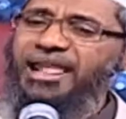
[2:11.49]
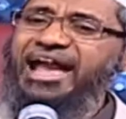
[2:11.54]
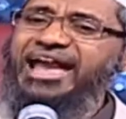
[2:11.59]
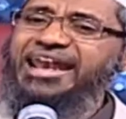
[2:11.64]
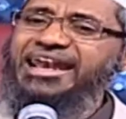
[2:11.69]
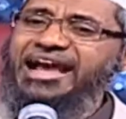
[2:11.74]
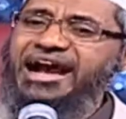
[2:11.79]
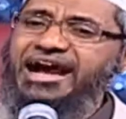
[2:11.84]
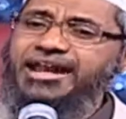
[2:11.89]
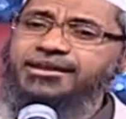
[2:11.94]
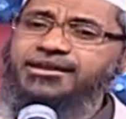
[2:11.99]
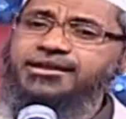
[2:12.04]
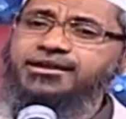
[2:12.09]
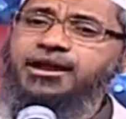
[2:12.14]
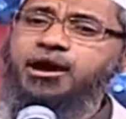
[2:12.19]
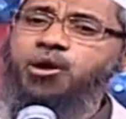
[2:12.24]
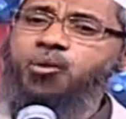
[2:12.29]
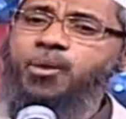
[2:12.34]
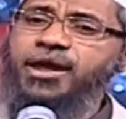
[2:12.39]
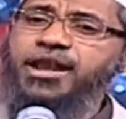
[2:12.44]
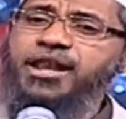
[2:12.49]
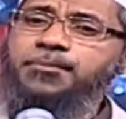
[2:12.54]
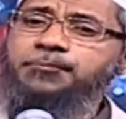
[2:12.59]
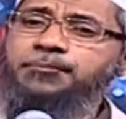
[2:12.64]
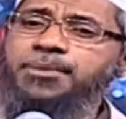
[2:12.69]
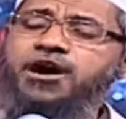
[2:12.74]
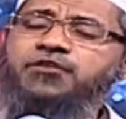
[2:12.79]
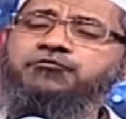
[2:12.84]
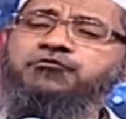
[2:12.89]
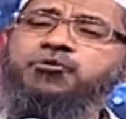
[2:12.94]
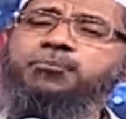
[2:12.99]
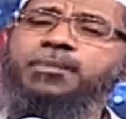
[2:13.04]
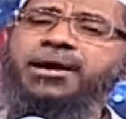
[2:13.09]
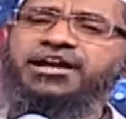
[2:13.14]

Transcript: and under a very powerful